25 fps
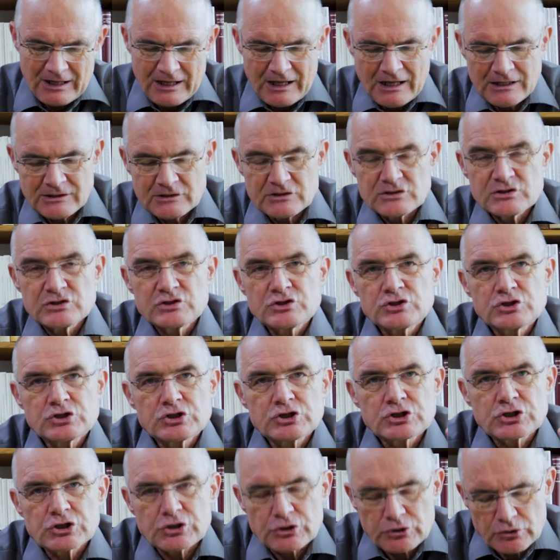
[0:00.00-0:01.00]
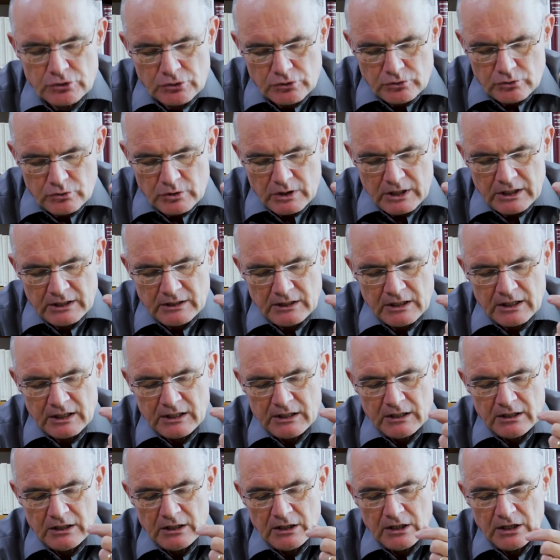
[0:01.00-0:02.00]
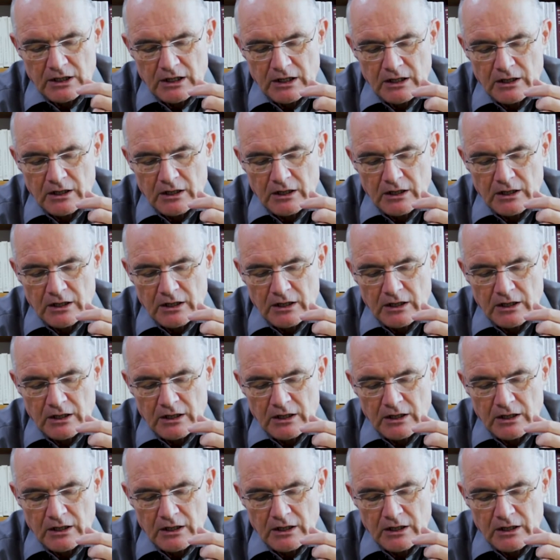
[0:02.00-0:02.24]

It is true in